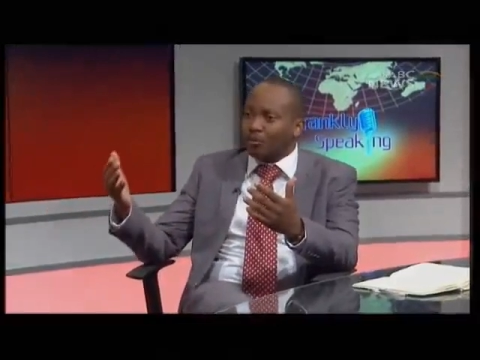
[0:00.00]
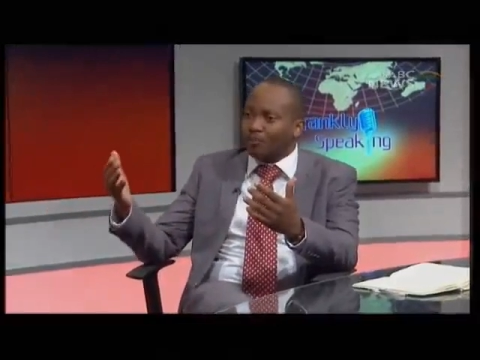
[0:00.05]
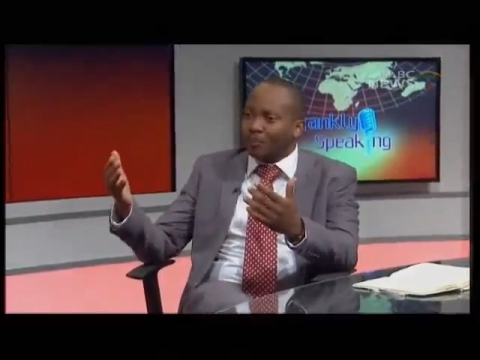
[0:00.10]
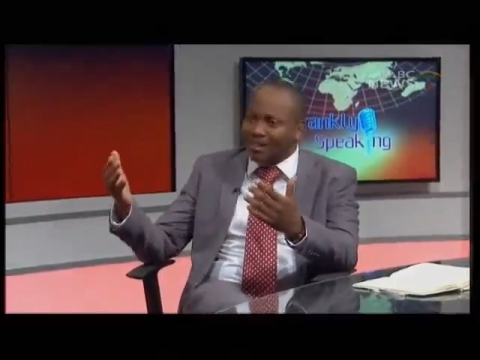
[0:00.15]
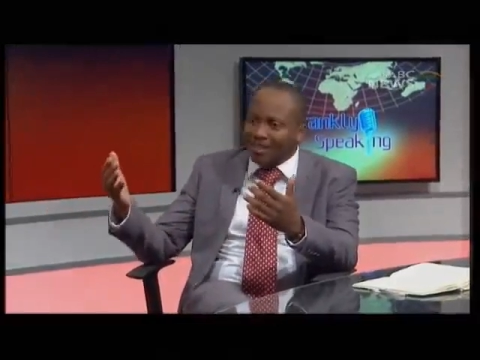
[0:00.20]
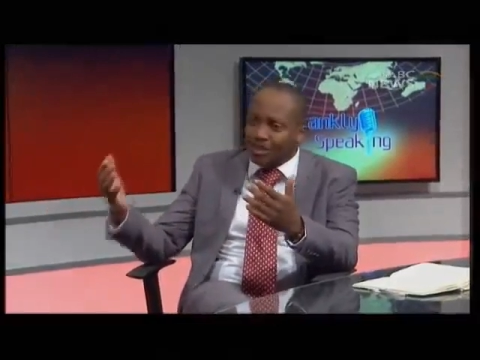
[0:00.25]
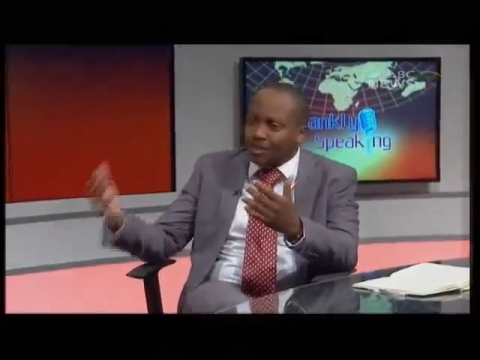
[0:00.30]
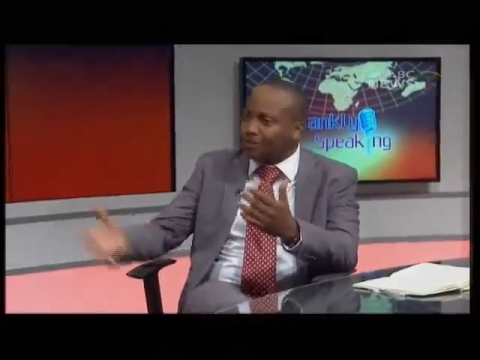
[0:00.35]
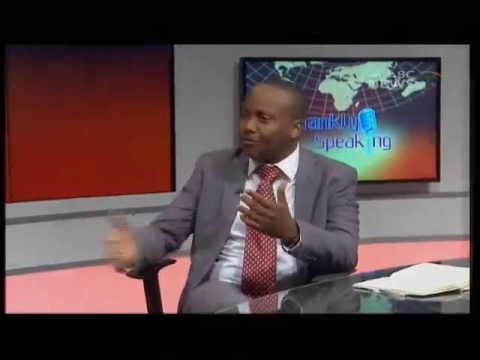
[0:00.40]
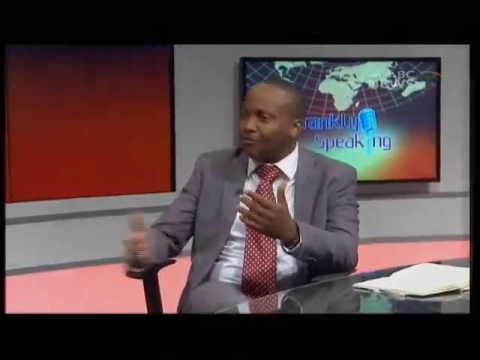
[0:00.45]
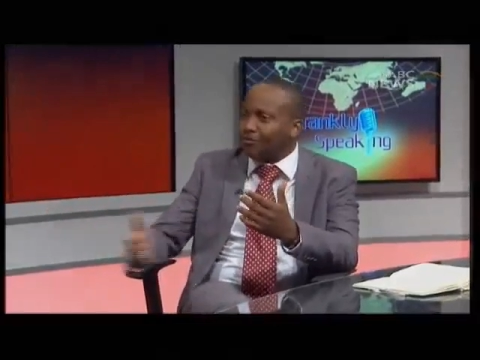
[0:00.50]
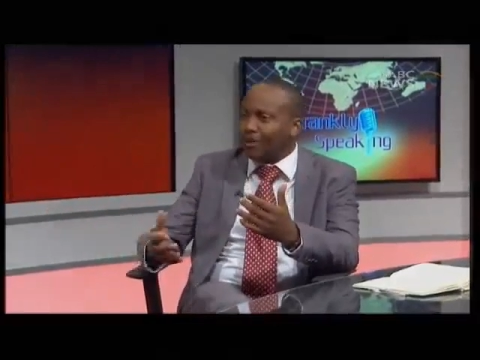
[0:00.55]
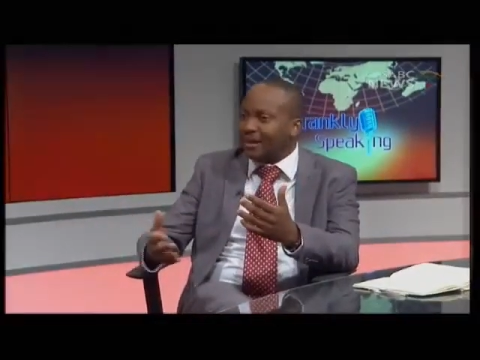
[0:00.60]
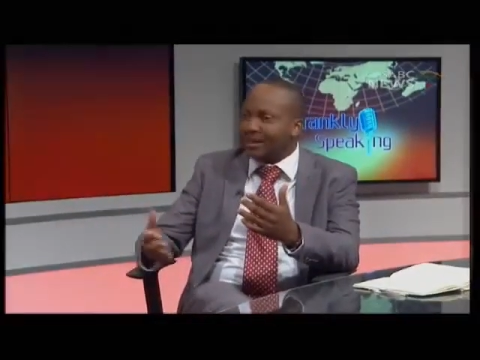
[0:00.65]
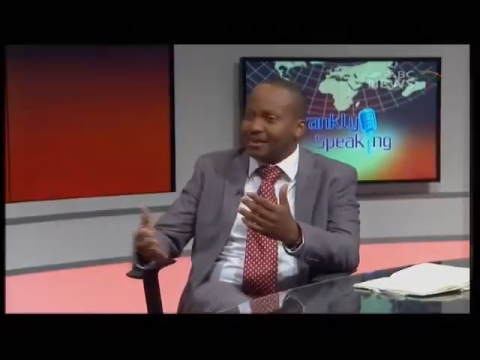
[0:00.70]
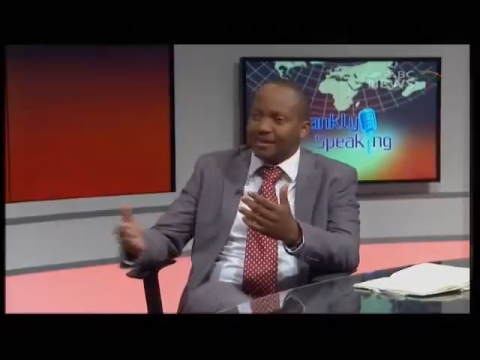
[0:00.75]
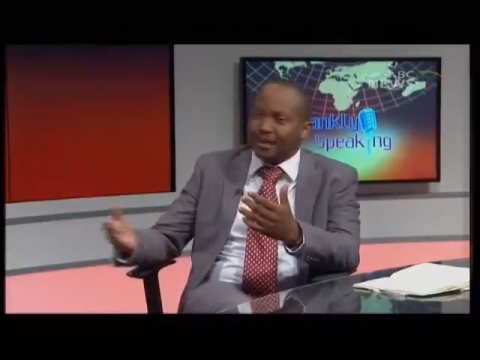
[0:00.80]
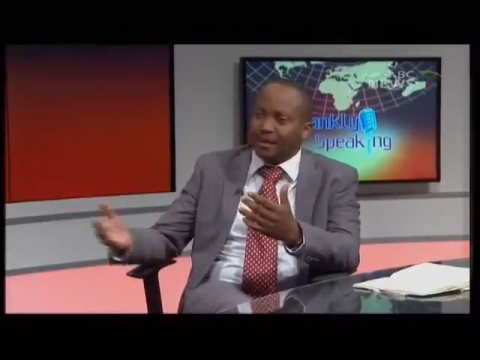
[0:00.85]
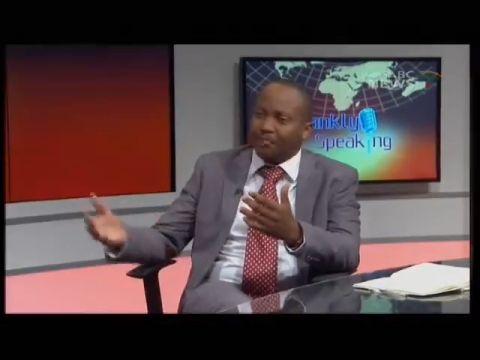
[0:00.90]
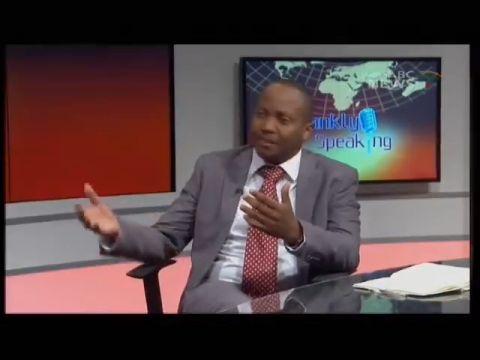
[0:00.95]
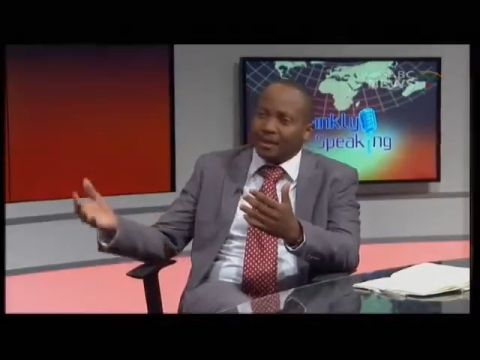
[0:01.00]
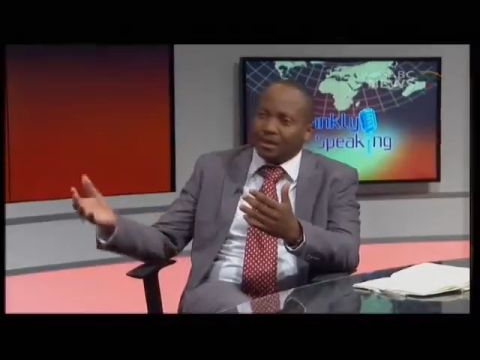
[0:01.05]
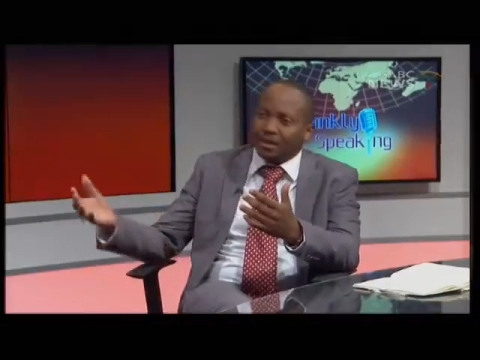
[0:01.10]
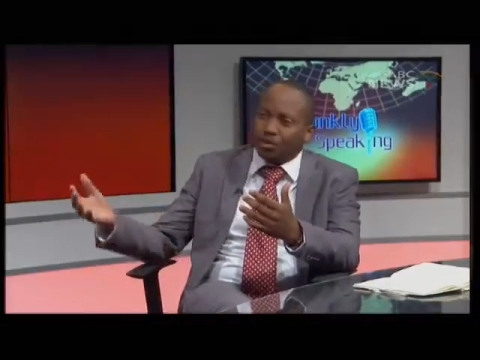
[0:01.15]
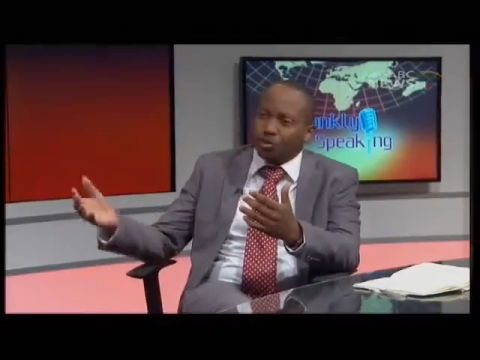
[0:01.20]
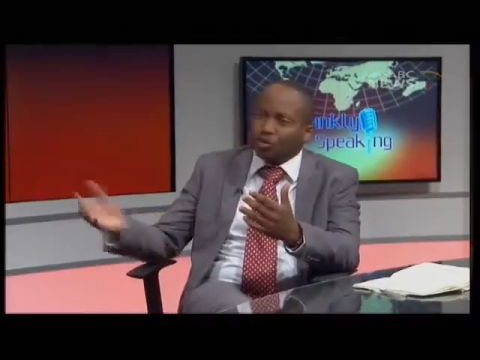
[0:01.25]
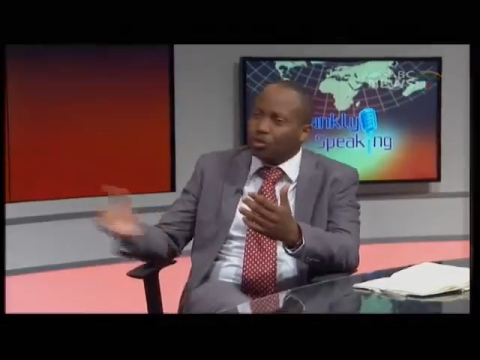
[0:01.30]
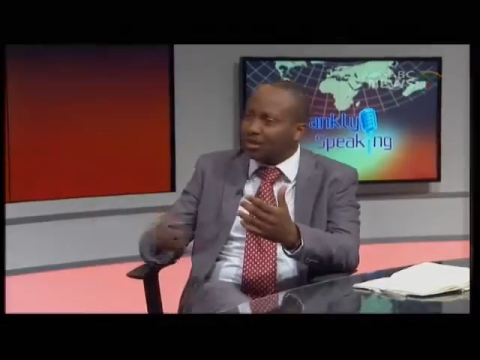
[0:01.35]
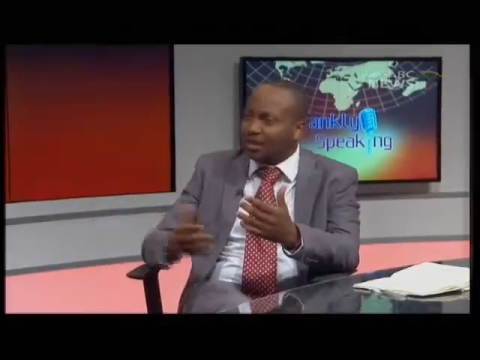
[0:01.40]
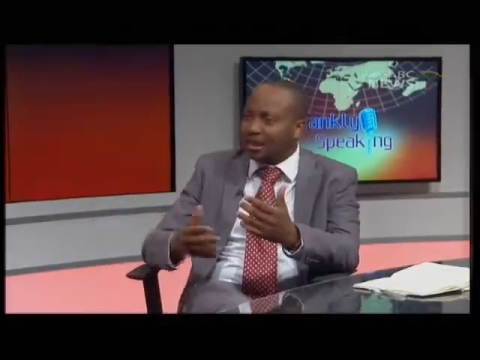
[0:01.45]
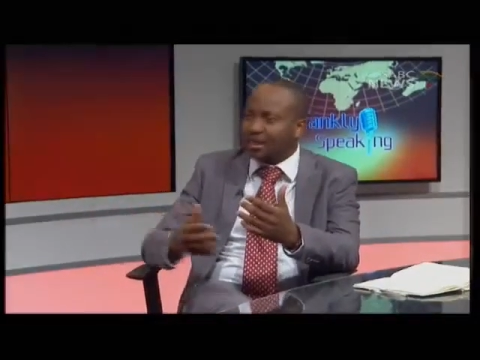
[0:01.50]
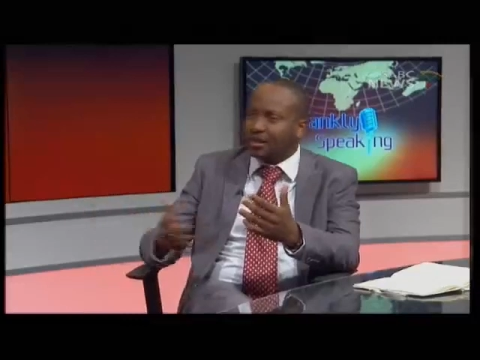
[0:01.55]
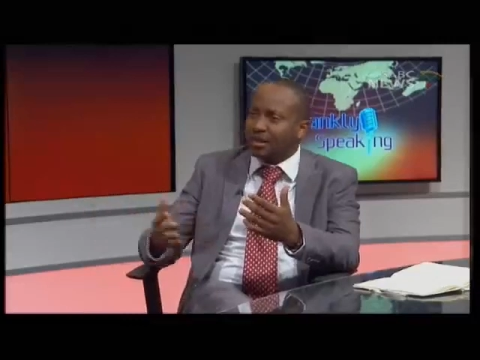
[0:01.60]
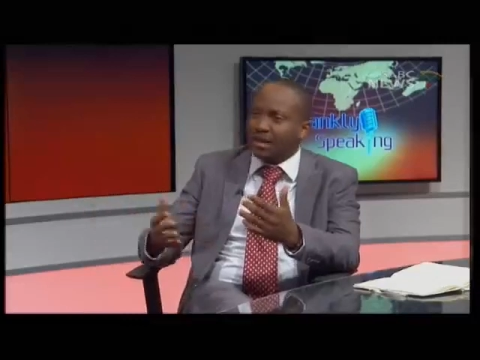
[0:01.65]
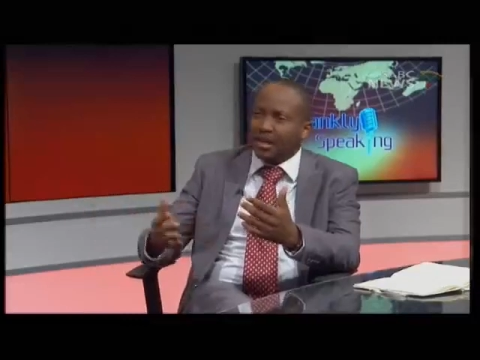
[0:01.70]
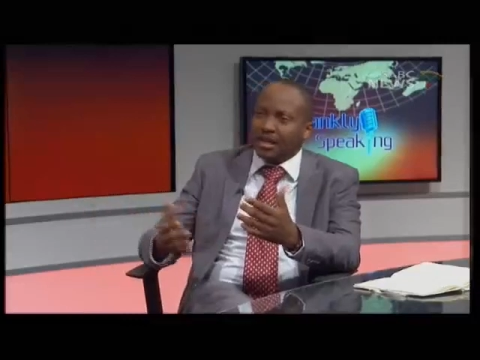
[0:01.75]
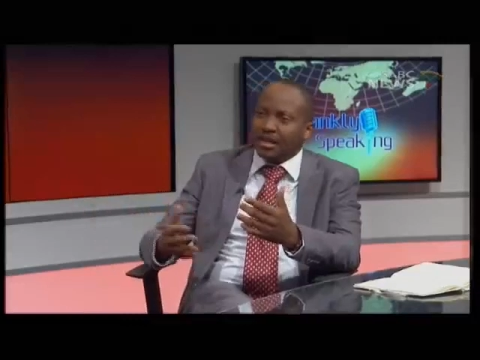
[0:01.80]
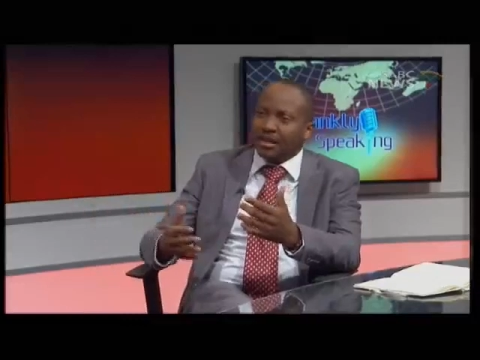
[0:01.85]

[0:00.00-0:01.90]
pension funds are being looted